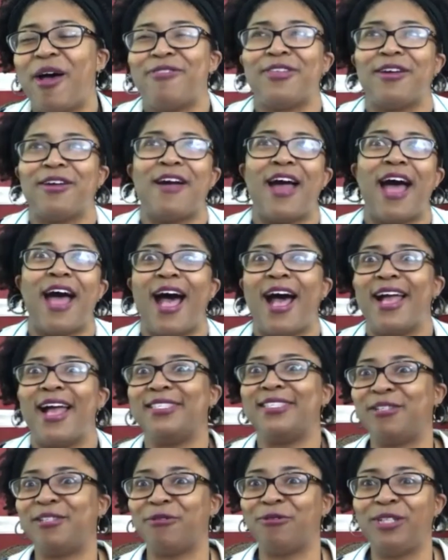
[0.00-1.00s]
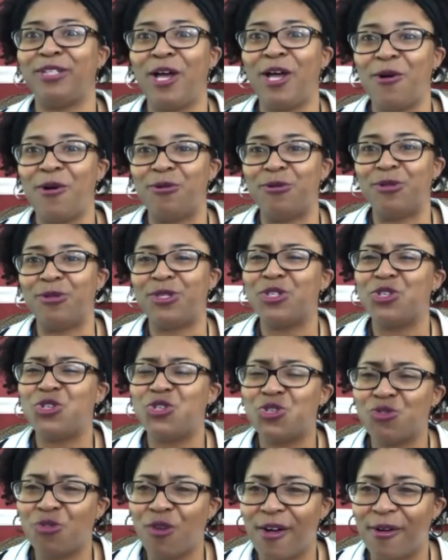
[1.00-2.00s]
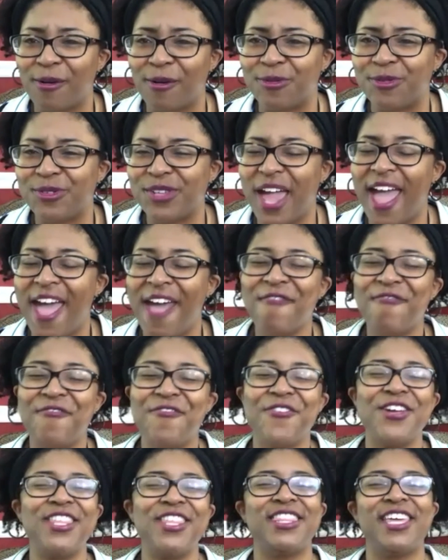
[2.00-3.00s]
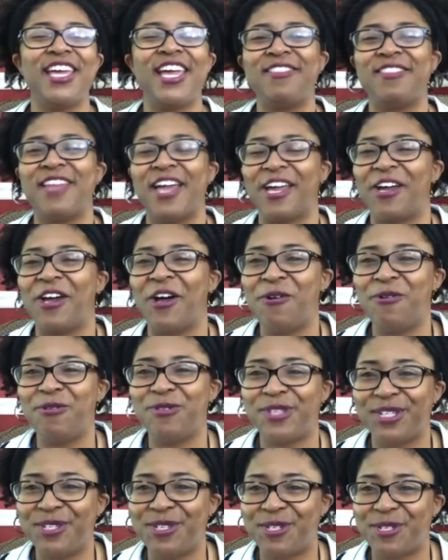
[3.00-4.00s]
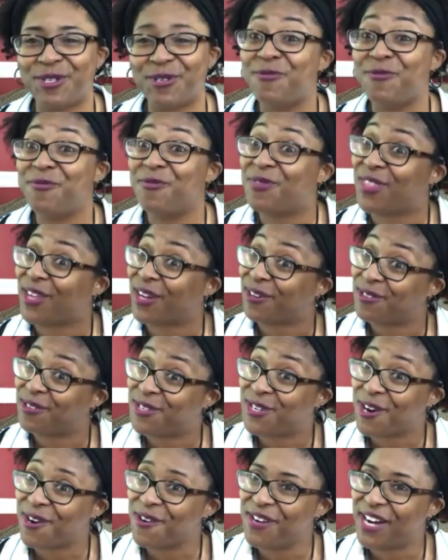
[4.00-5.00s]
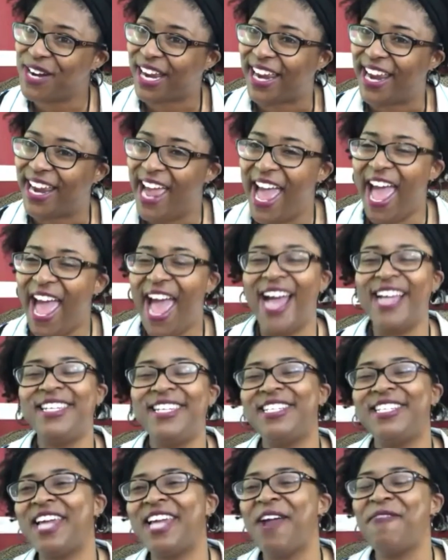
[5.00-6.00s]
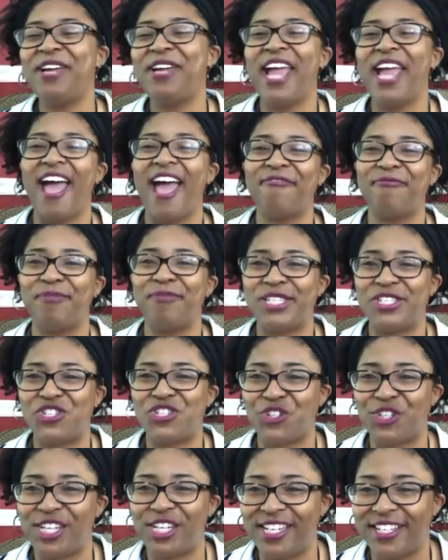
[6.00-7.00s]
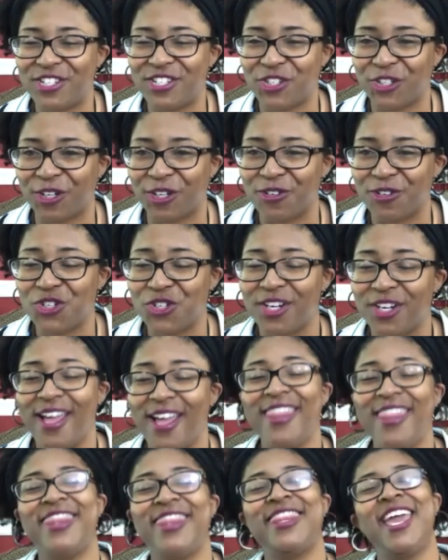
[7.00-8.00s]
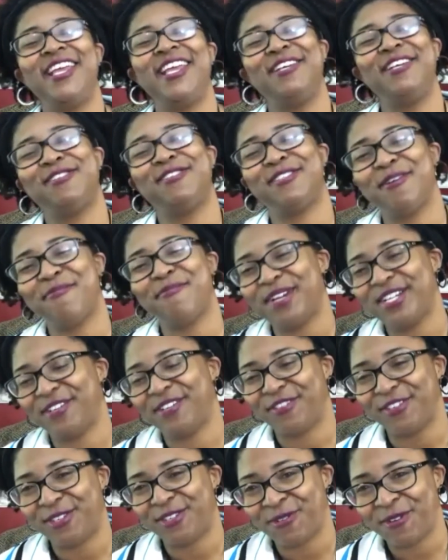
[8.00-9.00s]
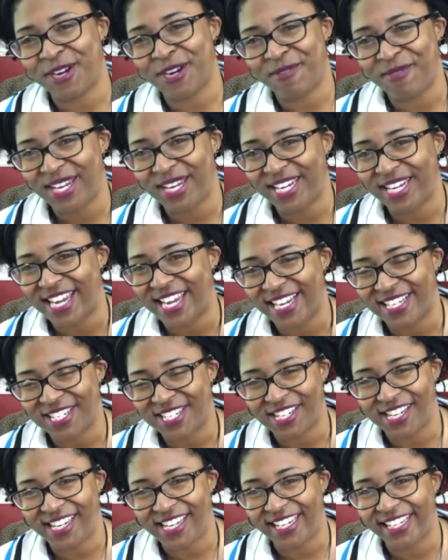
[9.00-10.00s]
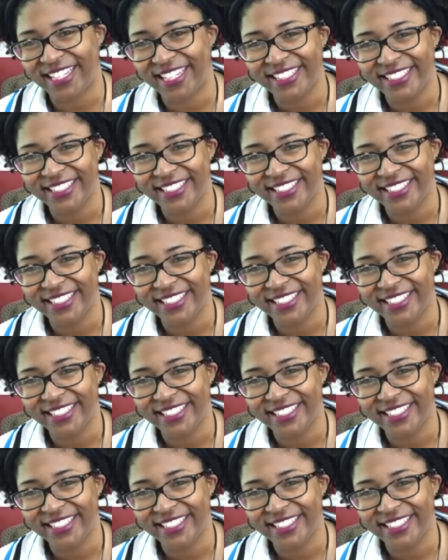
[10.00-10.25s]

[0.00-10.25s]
their highs, their lows, the struggles, everything that goes into their journey. And today we have Miss Genia Church. Thank you so much for joining me today, Genia.